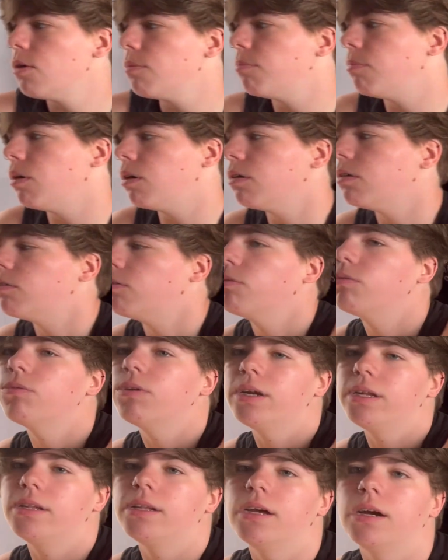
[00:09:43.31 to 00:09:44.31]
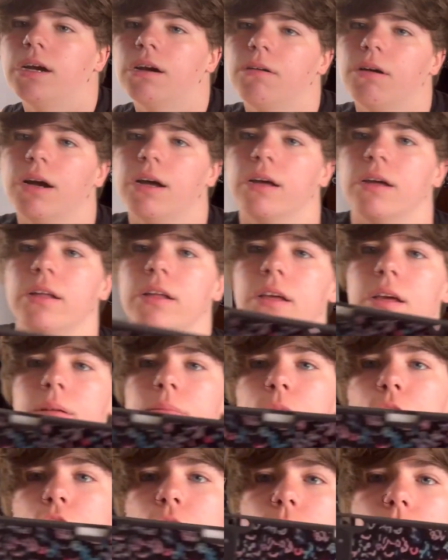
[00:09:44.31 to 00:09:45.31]
But right now I
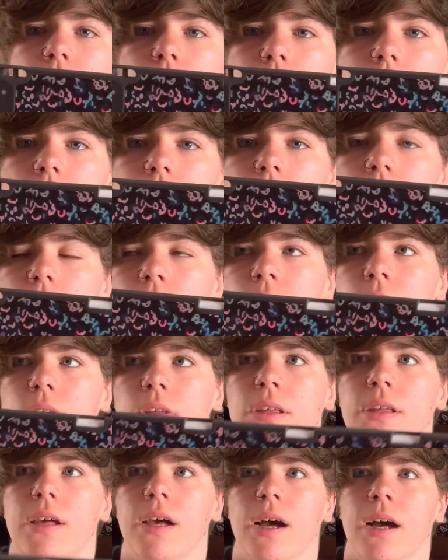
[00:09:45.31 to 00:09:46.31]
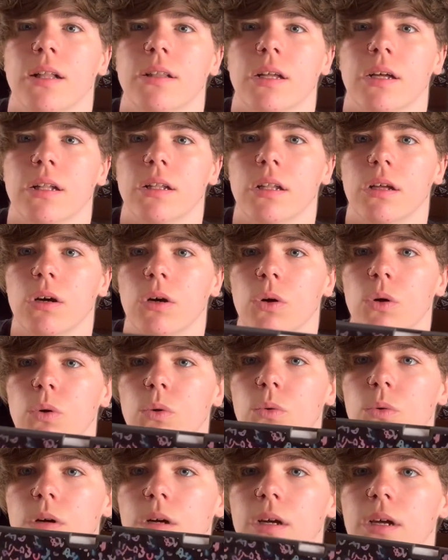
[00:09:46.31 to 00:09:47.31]
am using
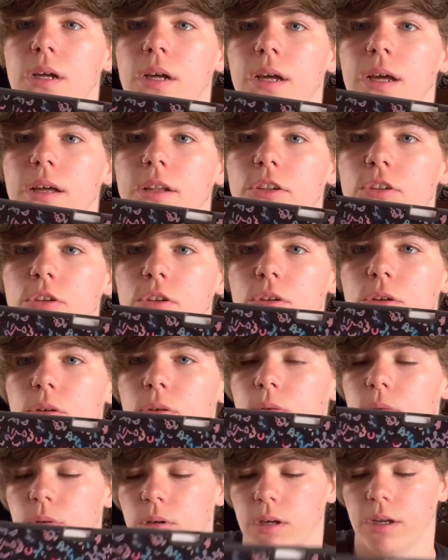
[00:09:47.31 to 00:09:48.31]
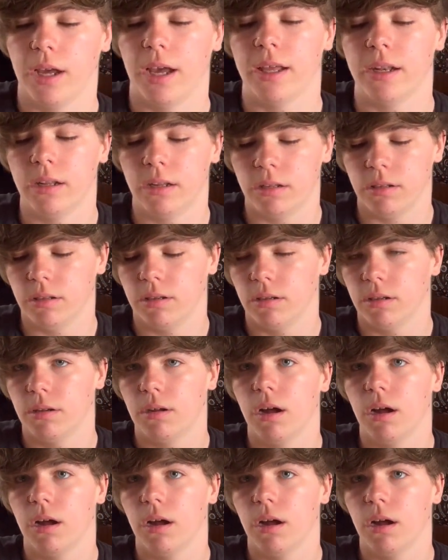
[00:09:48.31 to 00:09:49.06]
VLLO to edit